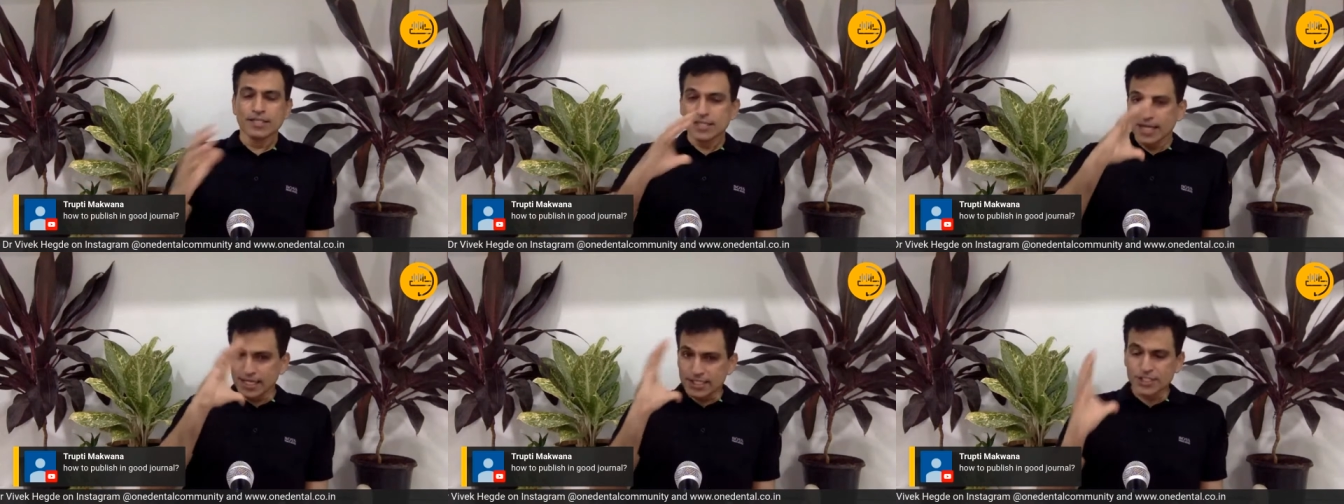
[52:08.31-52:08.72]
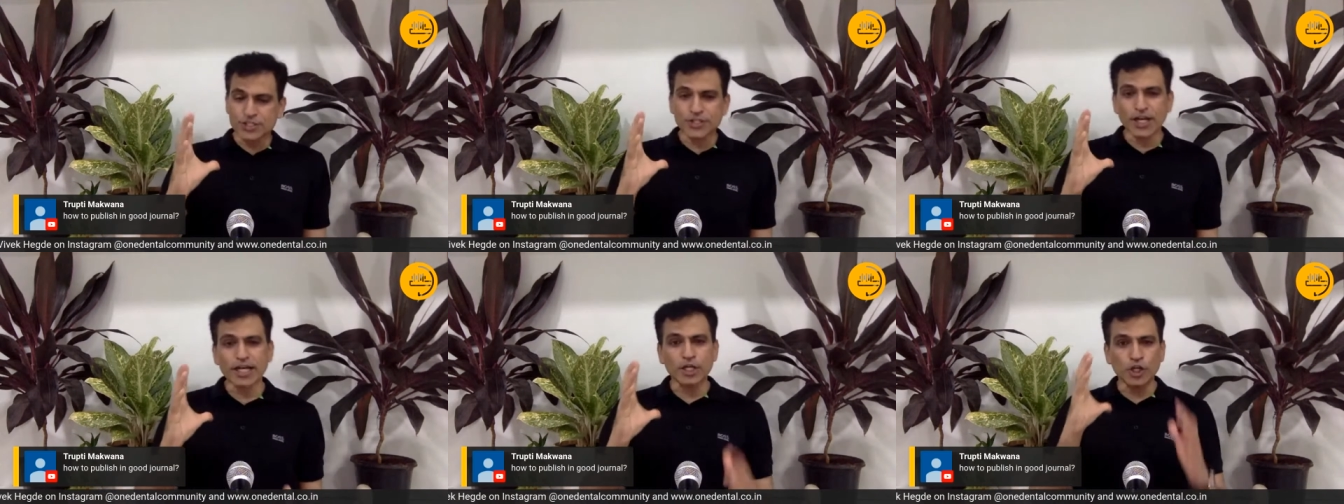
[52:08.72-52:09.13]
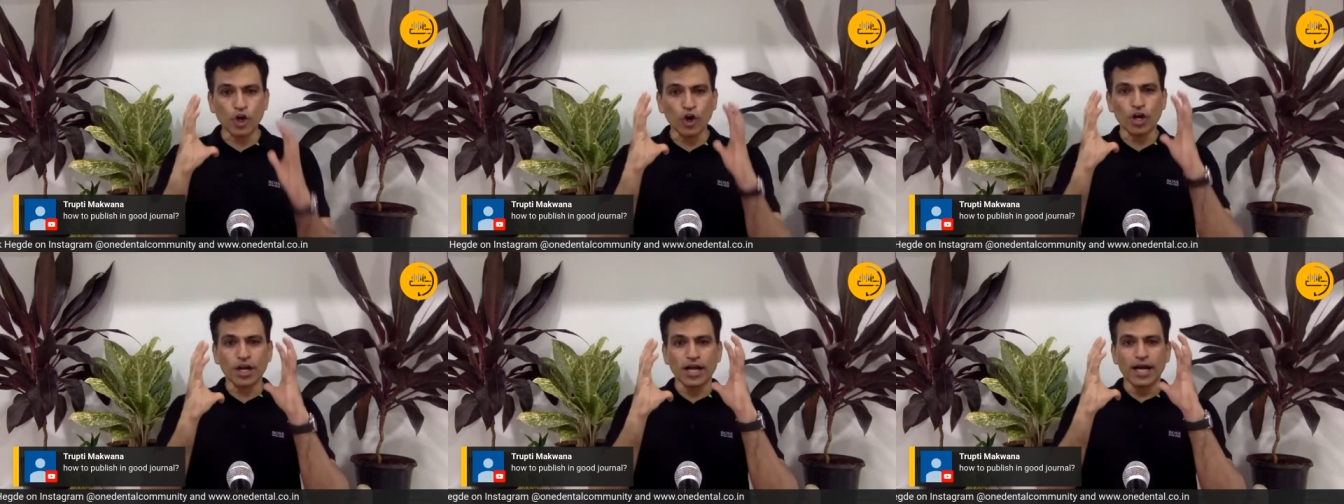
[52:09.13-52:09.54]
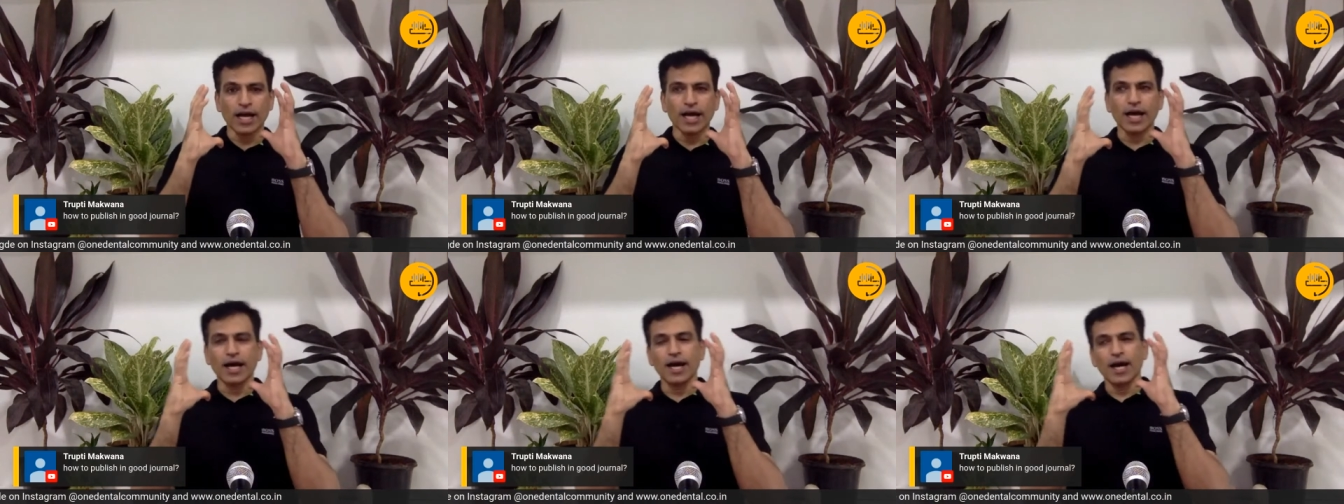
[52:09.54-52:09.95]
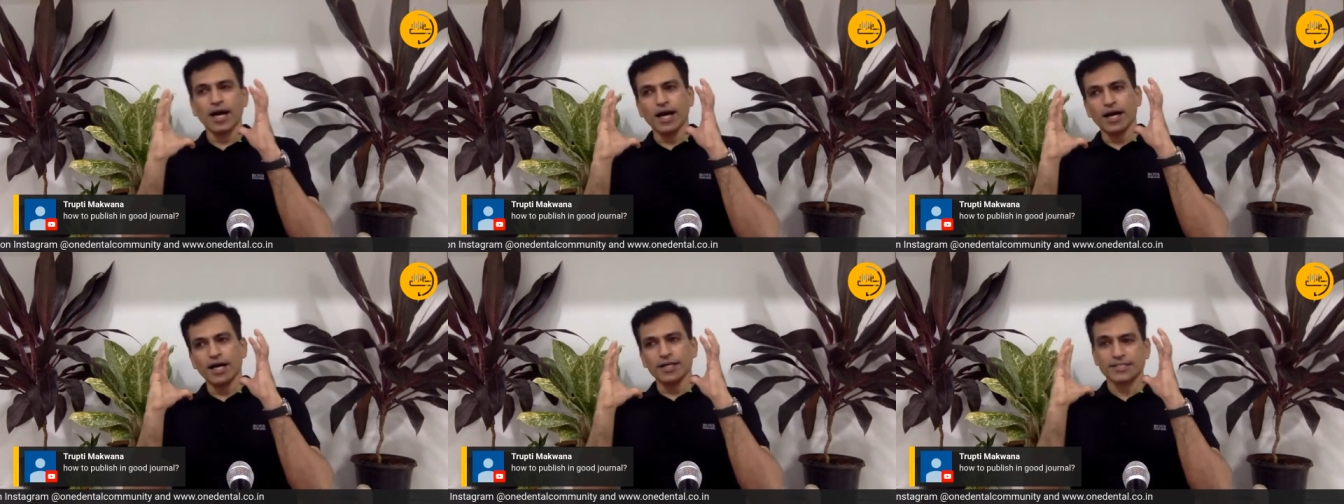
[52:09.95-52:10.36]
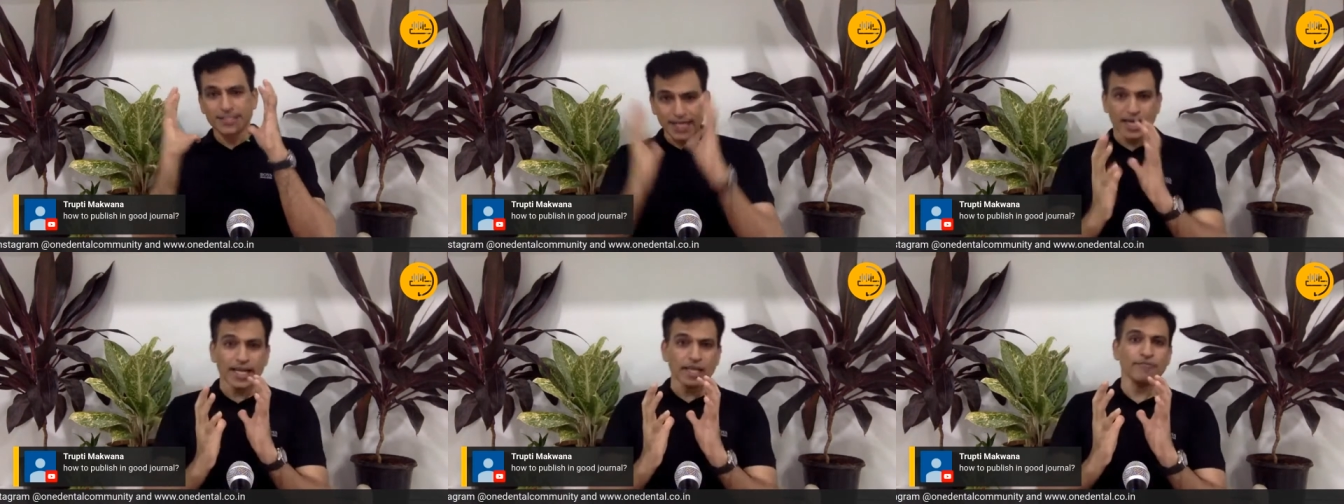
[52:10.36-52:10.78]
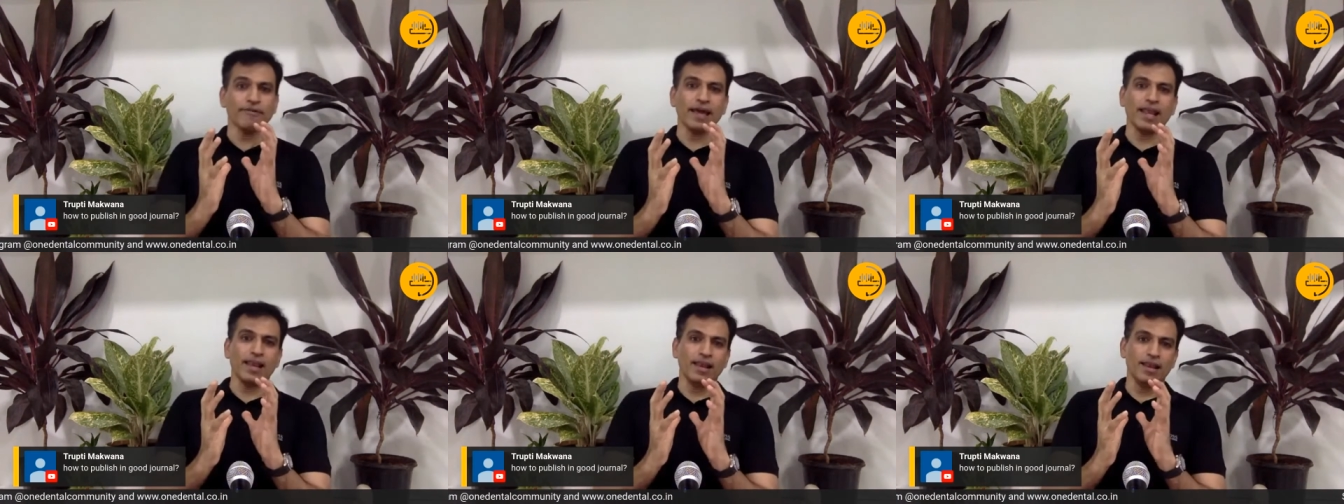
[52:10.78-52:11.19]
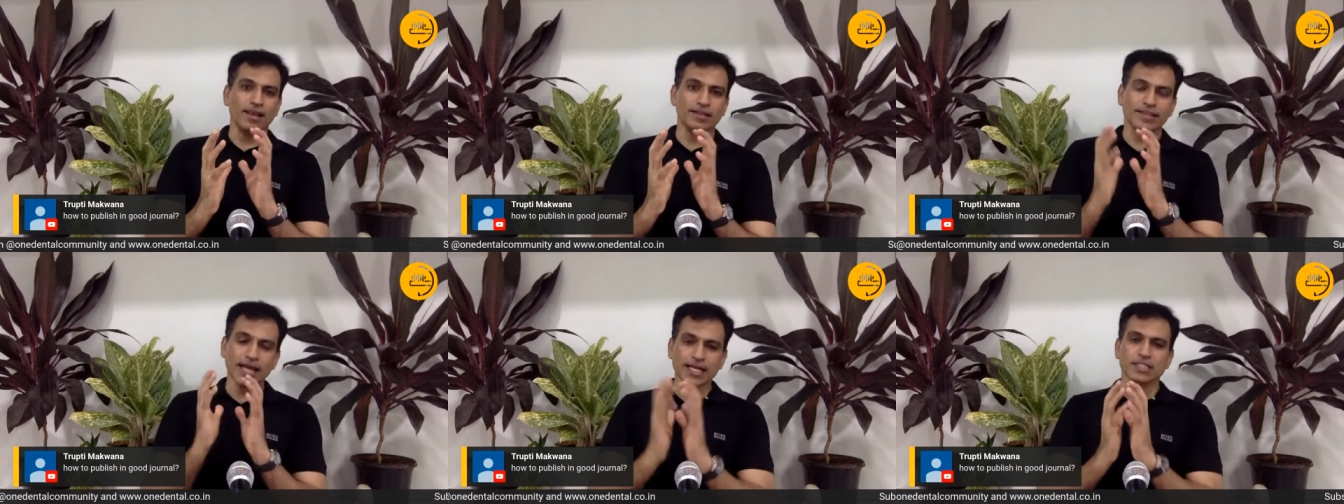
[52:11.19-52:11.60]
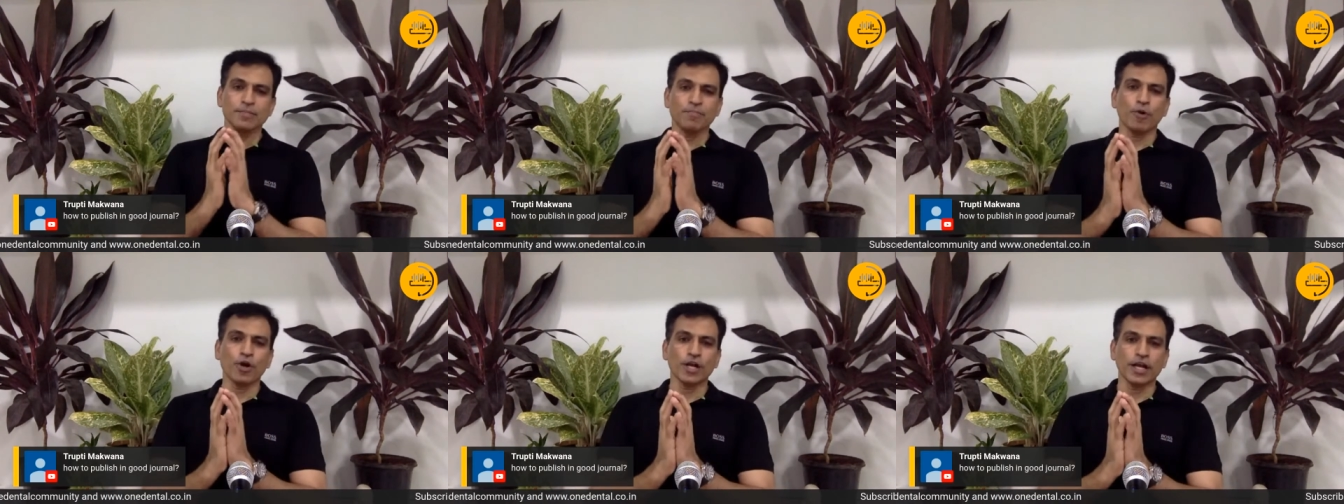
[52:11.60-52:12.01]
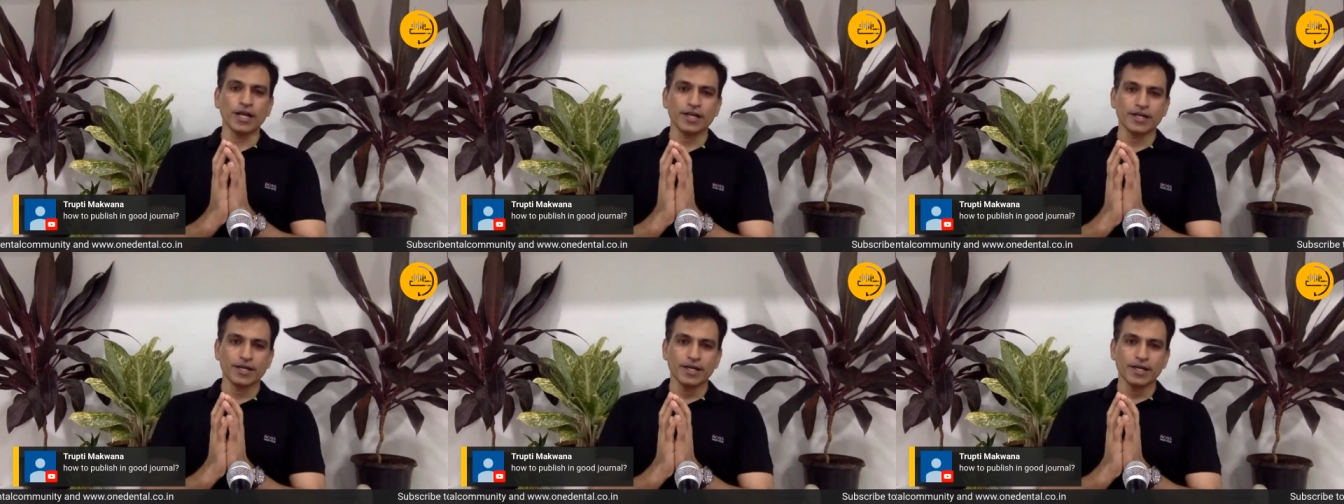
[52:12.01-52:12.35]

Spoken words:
Construct your study well. That is important.